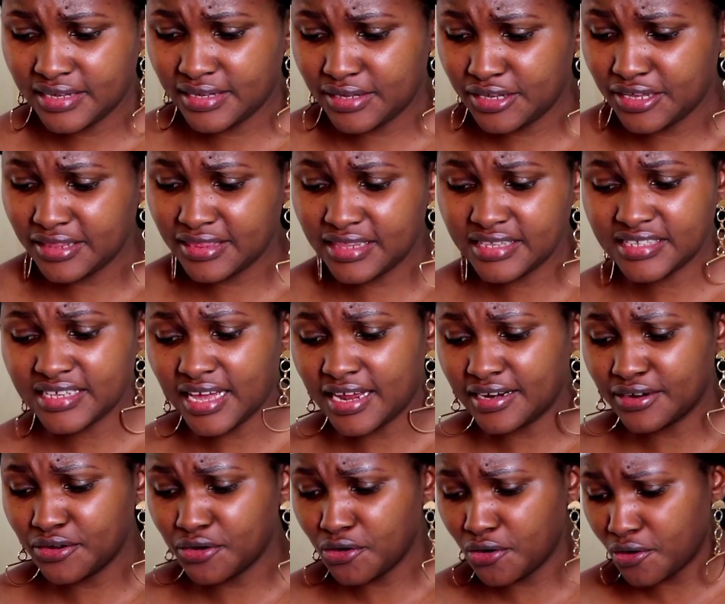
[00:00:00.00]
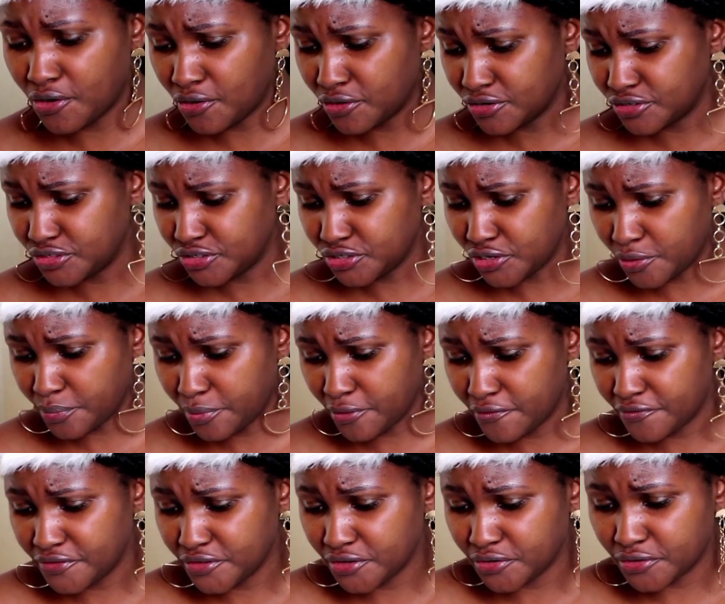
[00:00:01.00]
This can go on top
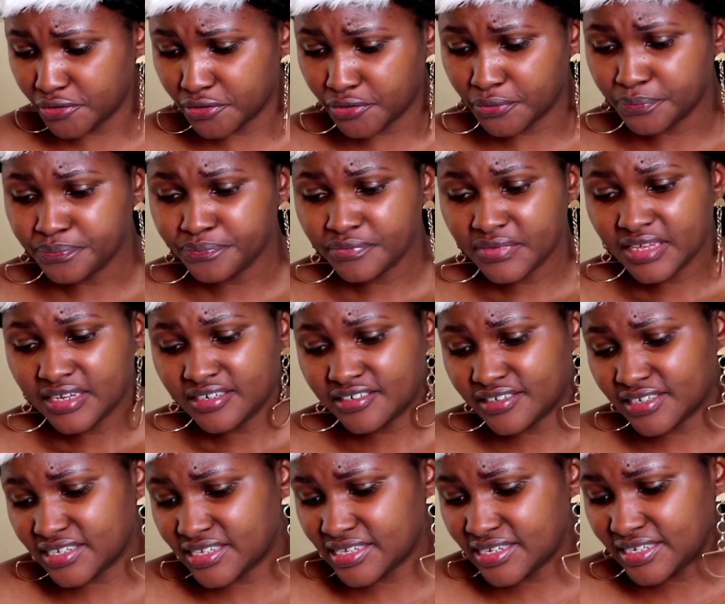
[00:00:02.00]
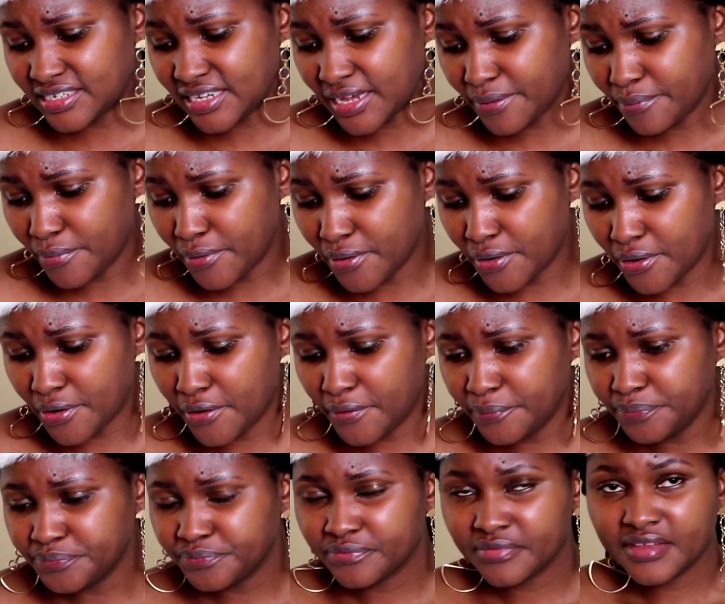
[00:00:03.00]
of your dressing table,